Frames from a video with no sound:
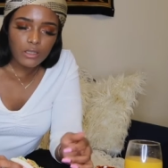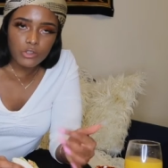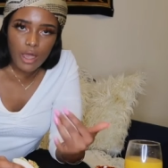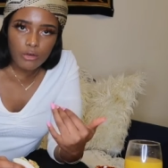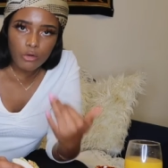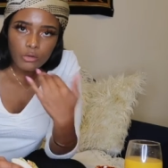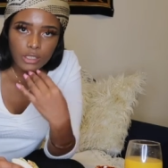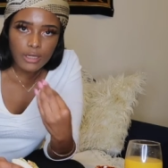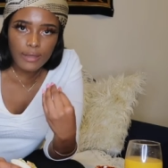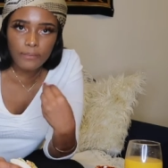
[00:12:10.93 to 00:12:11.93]
So I can
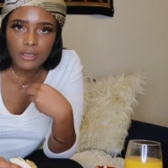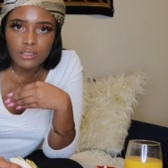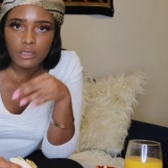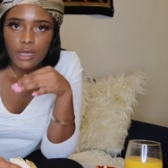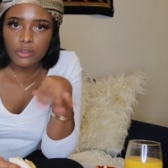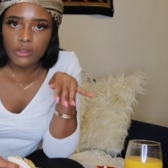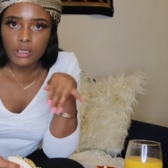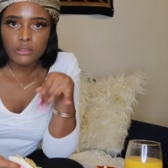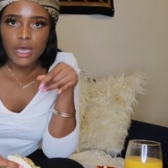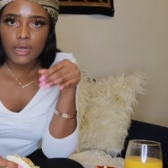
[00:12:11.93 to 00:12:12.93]
only like pick select
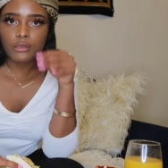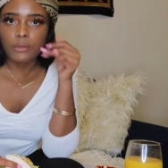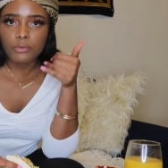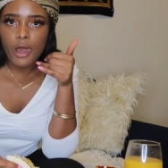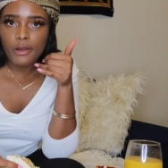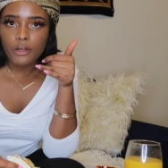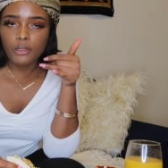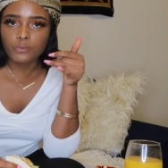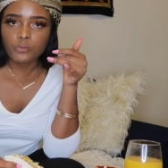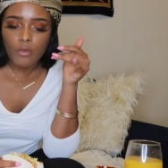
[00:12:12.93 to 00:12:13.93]
things like lip
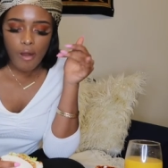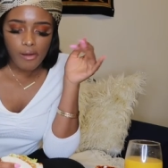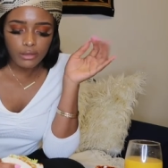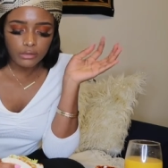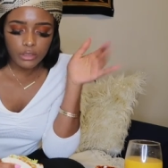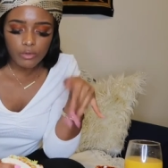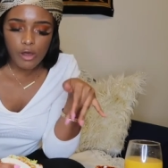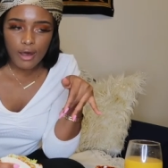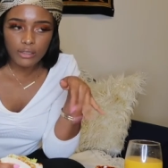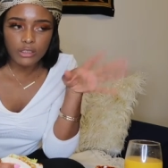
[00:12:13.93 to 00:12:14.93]
liner, lip
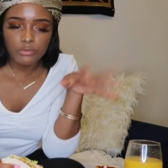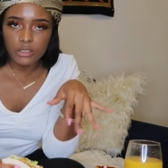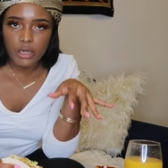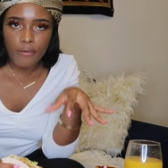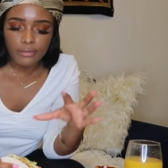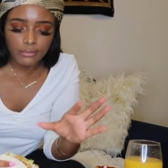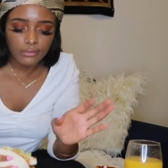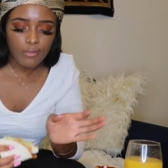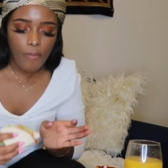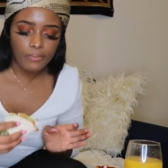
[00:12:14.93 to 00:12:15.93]
gloss, lipstick,
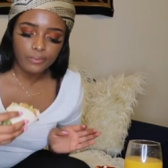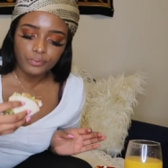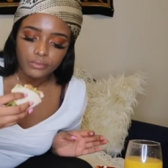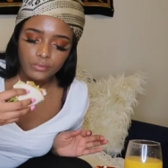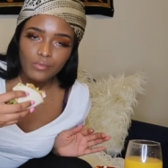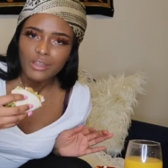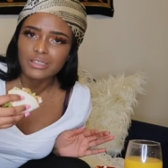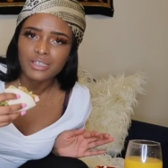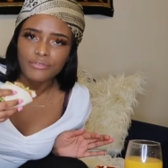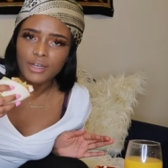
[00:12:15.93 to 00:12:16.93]

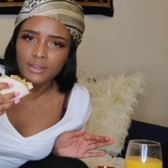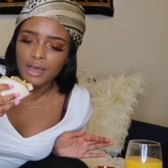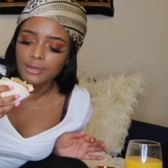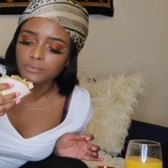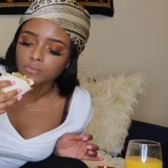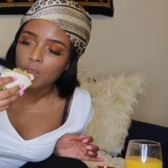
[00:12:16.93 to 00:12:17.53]
stuff like that.